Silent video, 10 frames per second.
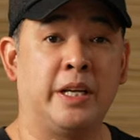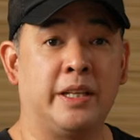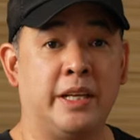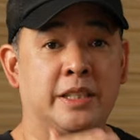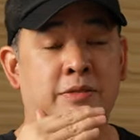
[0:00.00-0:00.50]

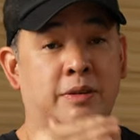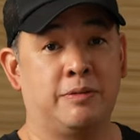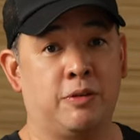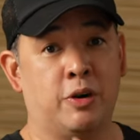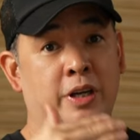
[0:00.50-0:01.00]
it is from
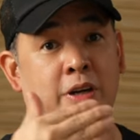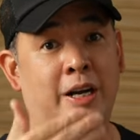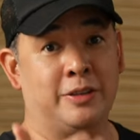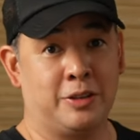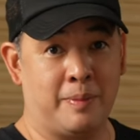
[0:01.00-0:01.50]

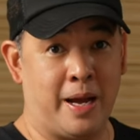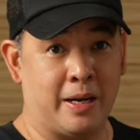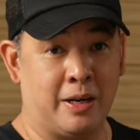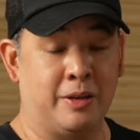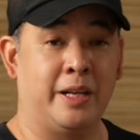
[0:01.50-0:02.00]
foreground to
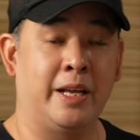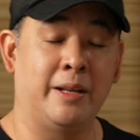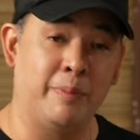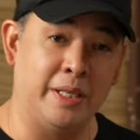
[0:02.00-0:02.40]
background. And